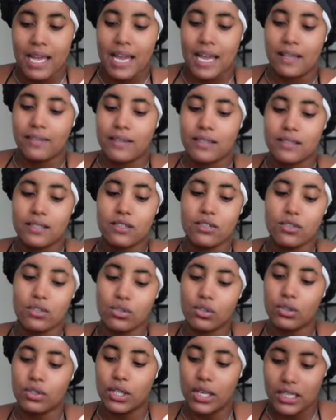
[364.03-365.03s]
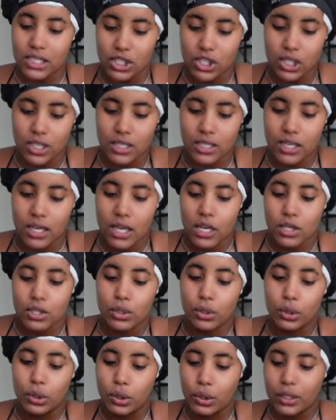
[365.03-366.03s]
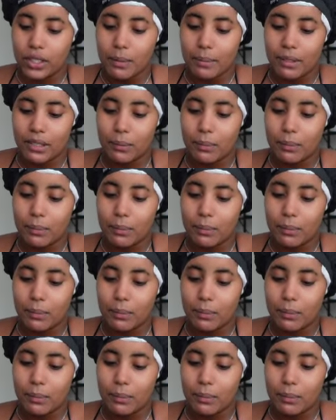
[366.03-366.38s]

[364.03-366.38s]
In this introduction, you'll learn about